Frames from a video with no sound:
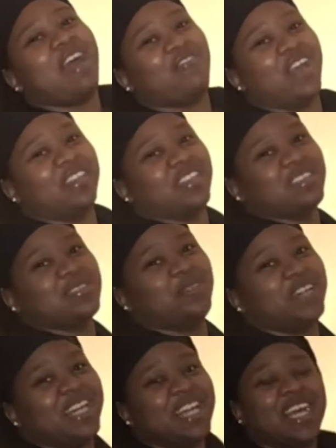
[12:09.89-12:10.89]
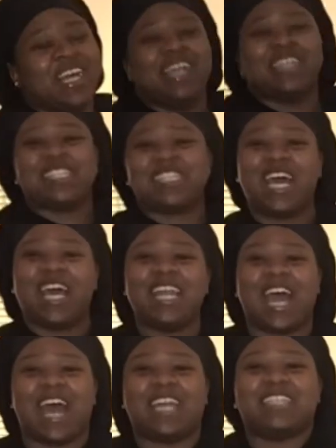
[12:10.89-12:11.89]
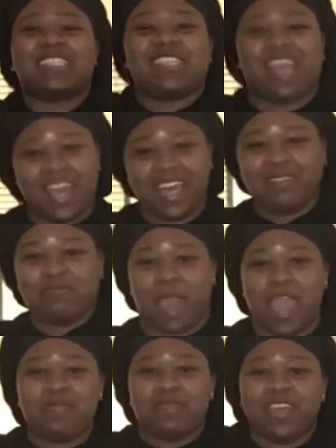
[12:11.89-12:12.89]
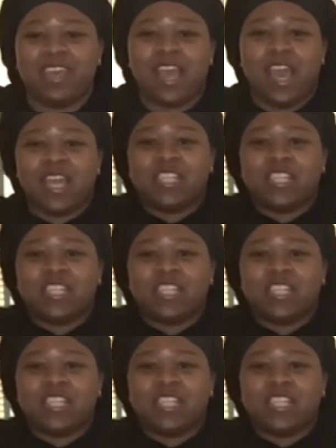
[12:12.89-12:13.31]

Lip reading: I rate this one 10 out of 10, baby.